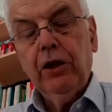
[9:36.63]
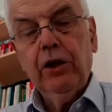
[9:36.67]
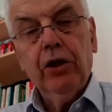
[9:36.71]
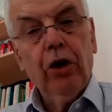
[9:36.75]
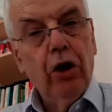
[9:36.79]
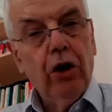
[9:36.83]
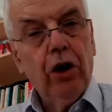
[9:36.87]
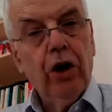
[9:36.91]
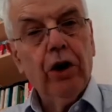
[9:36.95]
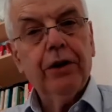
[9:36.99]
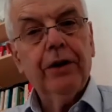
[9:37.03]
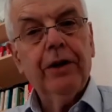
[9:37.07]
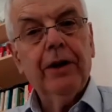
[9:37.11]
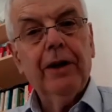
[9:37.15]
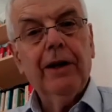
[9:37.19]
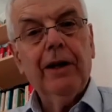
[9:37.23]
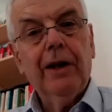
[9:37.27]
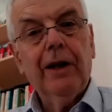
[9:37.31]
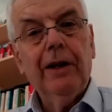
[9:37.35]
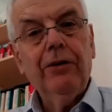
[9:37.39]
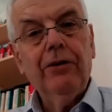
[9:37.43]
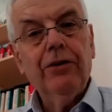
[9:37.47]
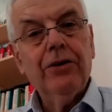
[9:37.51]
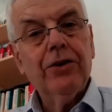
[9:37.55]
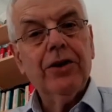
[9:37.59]
God,
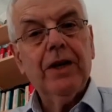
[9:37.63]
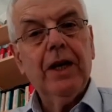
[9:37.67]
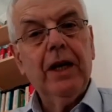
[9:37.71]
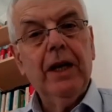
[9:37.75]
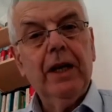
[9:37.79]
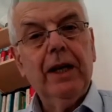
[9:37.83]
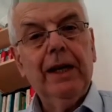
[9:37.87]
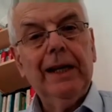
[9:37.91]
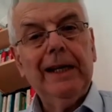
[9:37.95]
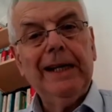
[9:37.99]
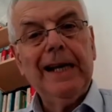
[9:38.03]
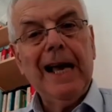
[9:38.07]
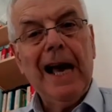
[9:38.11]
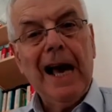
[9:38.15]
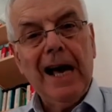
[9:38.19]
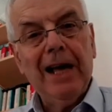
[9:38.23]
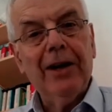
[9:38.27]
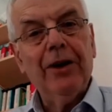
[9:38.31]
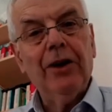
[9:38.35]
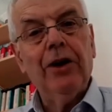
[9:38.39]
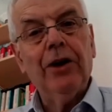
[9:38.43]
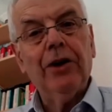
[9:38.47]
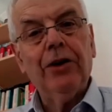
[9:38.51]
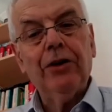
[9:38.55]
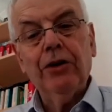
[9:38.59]
you see,
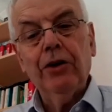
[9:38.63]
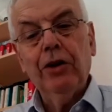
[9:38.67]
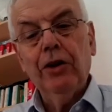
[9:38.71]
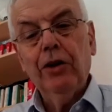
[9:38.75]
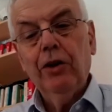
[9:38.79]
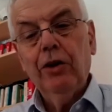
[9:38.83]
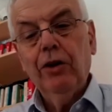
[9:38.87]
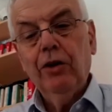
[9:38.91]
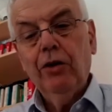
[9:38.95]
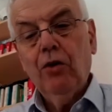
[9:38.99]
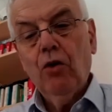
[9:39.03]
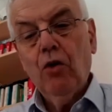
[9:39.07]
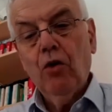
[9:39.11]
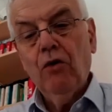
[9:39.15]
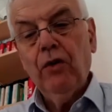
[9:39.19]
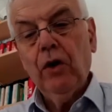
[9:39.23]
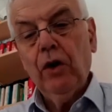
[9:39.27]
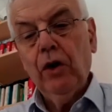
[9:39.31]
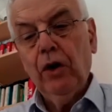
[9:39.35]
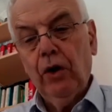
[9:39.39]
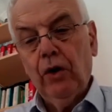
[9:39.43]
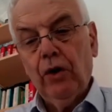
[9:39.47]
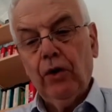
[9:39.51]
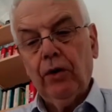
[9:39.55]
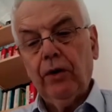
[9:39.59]
cannot
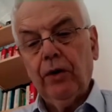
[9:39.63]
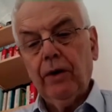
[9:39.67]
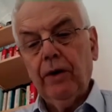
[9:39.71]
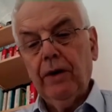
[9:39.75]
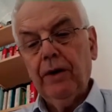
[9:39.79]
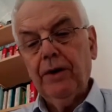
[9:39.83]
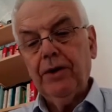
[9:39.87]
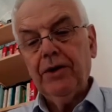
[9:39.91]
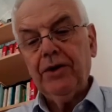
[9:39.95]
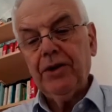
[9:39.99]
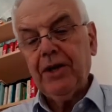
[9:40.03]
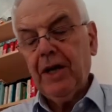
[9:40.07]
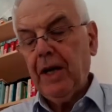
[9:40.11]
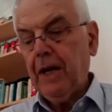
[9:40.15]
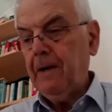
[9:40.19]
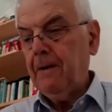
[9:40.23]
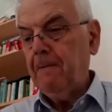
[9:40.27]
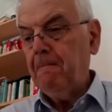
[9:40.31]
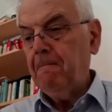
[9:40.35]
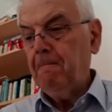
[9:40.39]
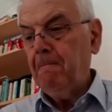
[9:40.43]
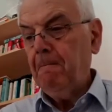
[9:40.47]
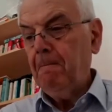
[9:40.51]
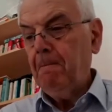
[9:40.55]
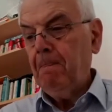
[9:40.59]
overlook
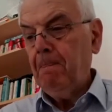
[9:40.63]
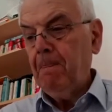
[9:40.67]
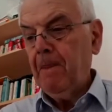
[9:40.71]
sin.